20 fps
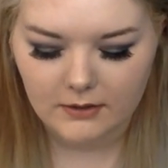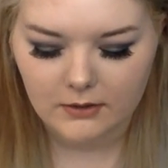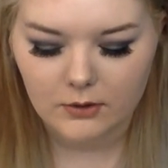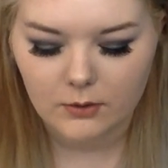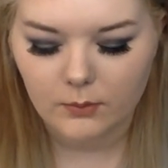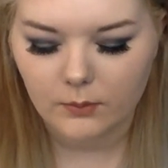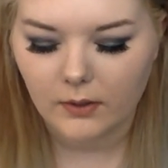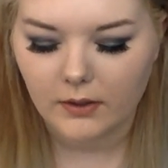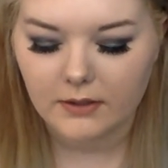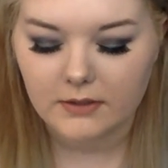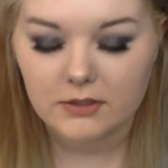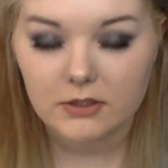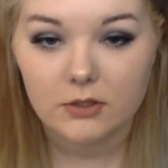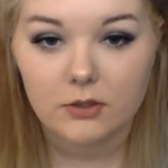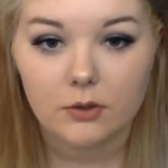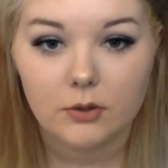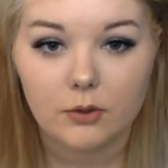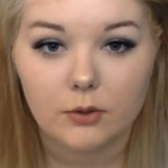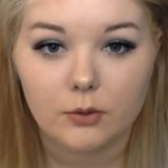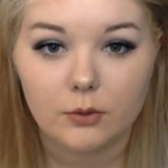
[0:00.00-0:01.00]
You want
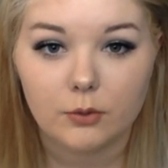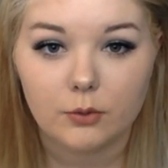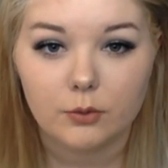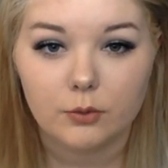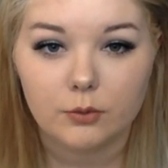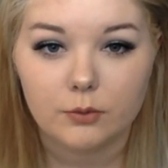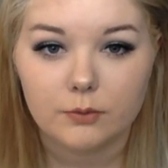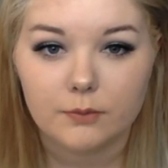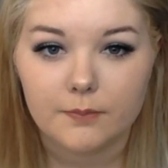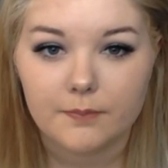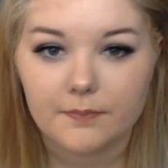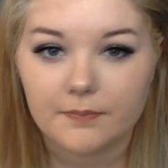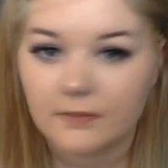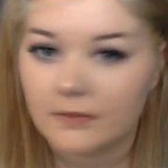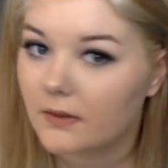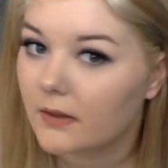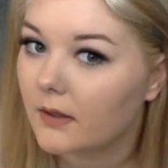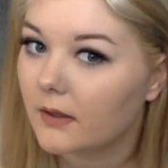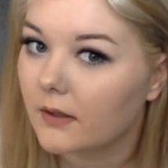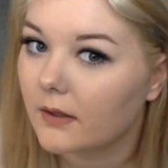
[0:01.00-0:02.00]
to
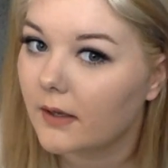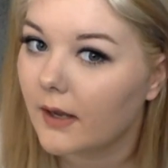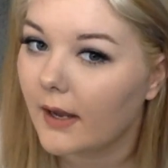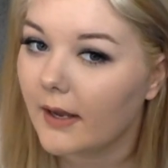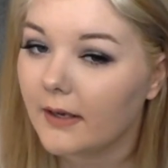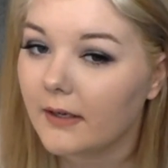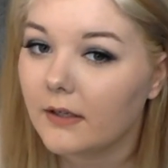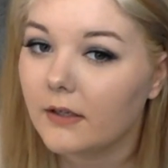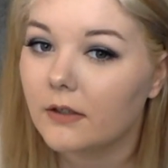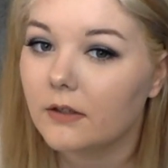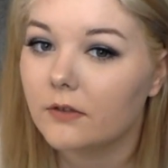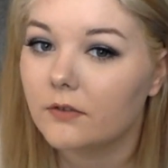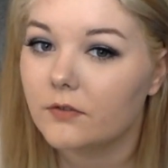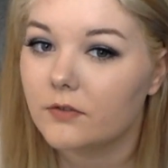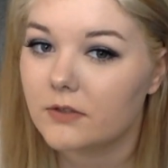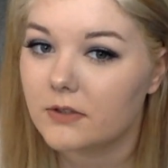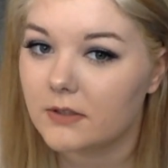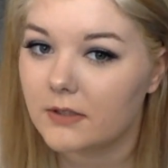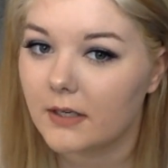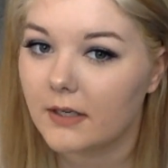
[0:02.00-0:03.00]
kind of
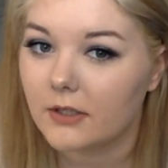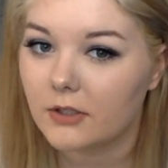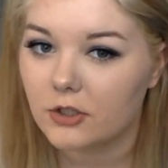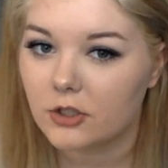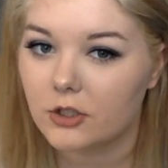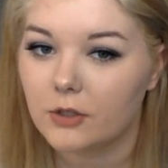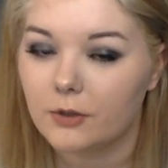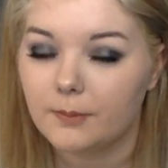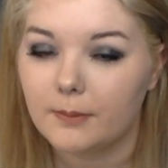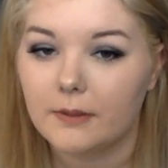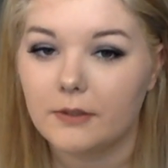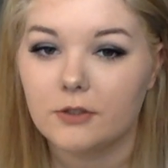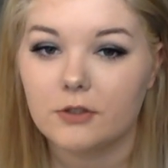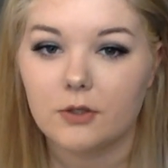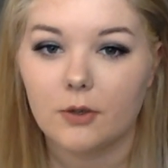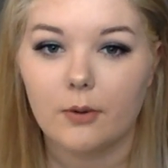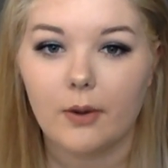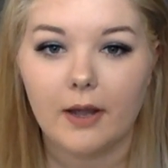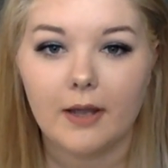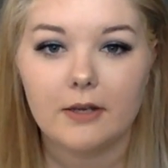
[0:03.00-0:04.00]
take a chill pill.
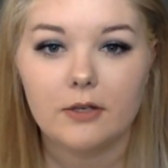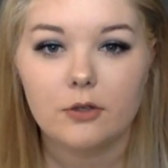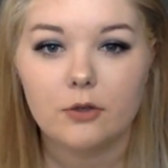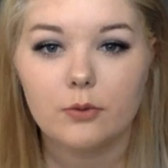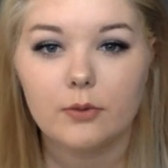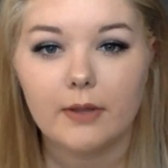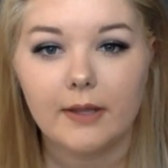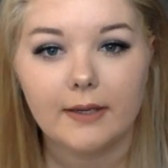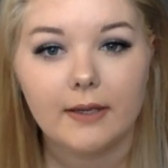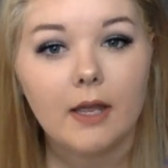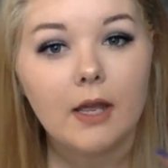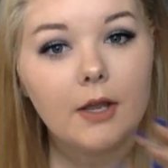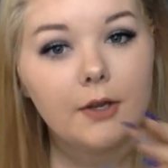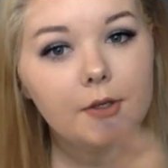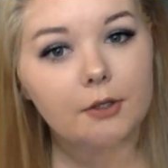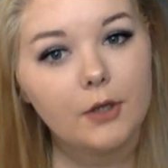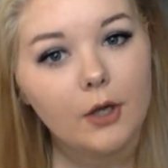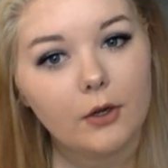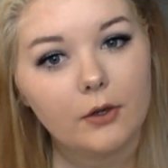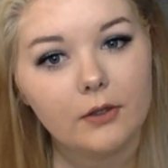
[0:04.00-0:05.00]
So I do like
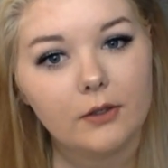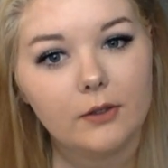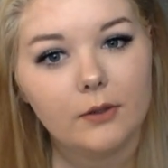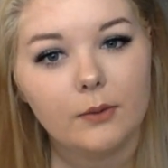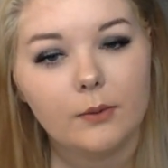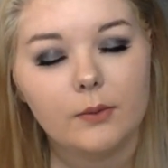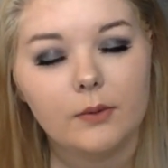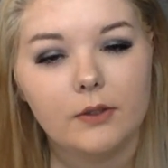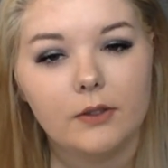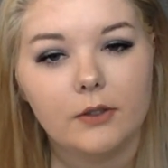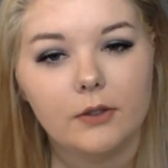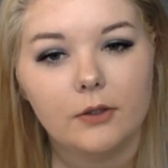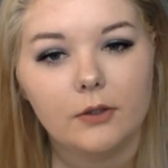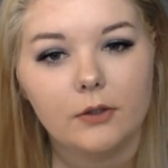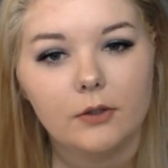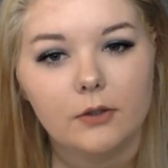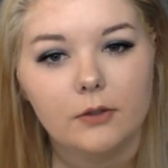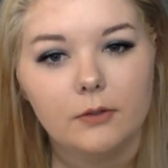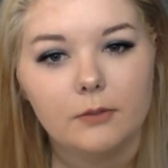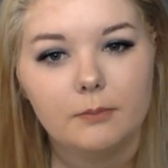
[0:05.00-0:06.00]
coconut
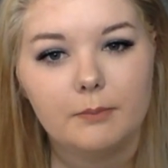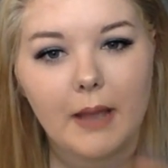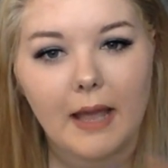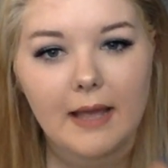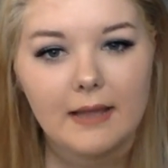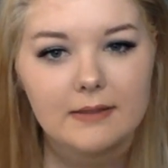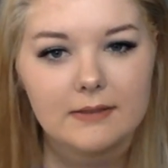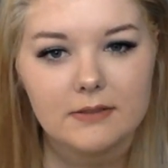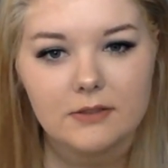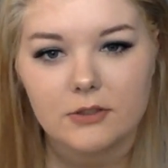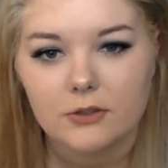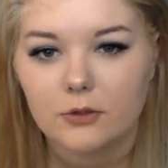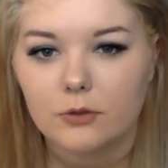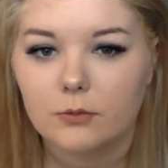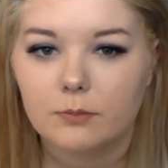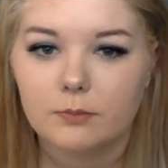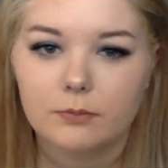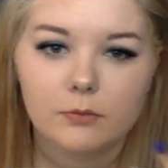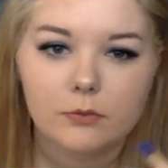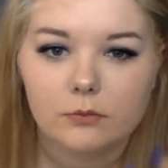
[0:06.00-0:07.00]
oil baths
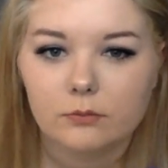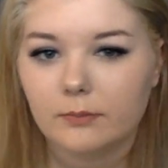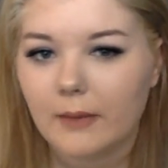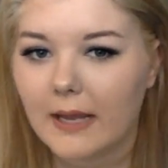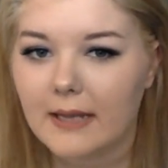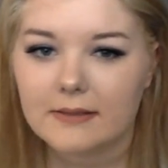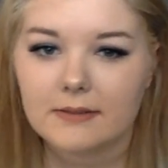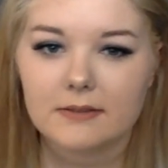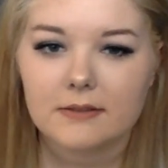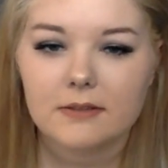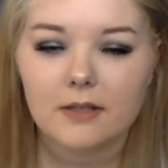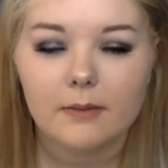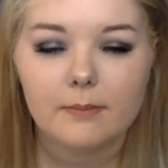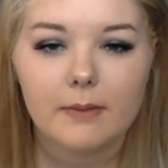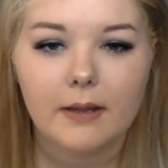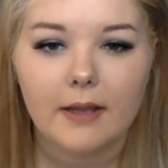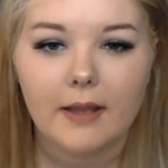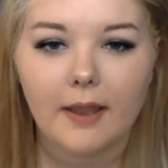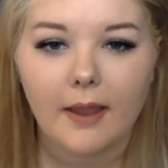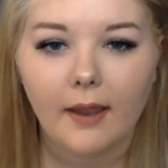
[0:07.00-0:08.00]
or masks on
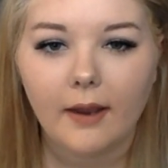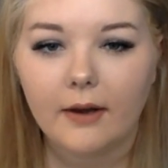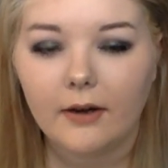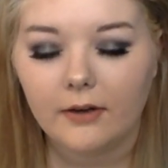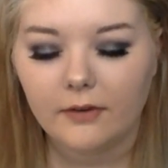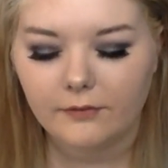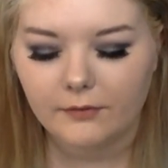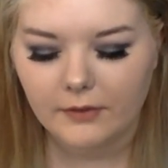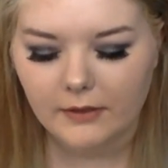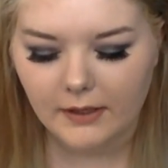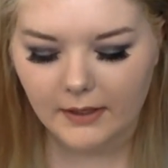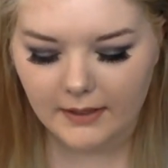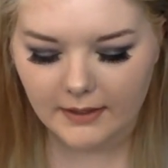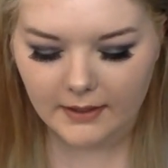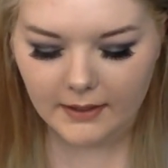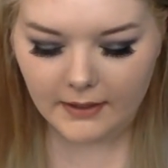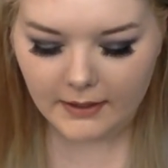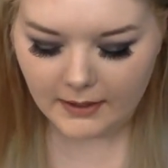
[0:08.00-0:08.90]
my hair every night.